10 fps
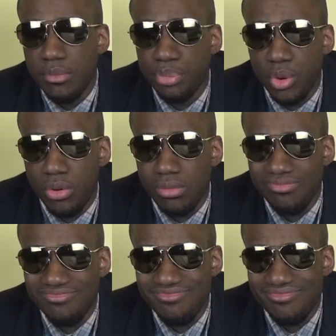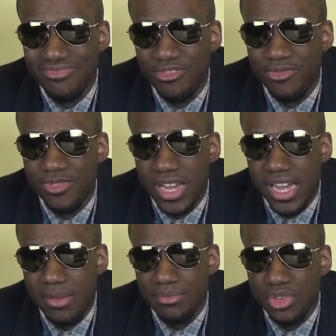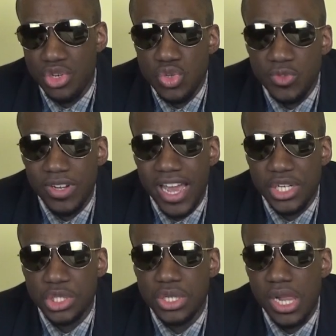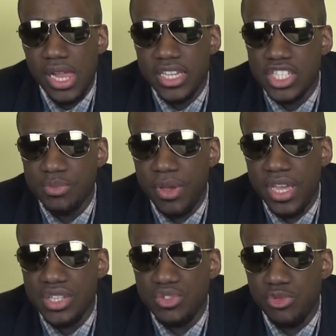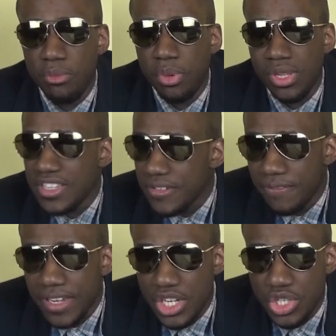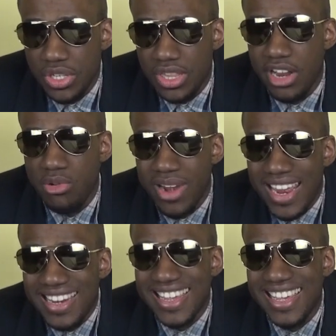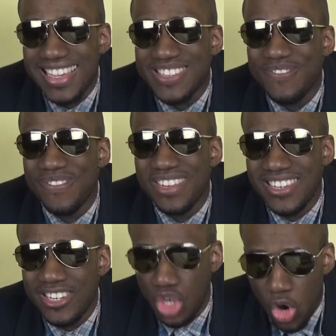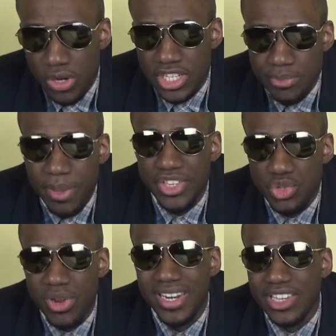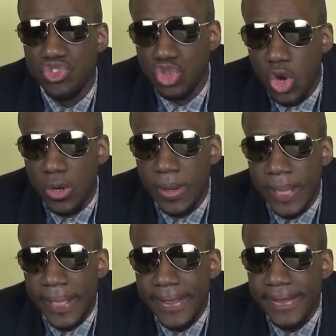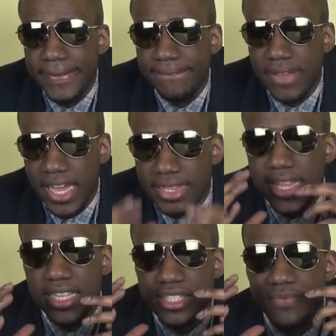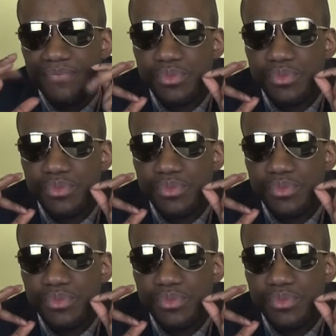But newsflash, Spain's football is finished. Their reign is done. Spain's reign is done. And that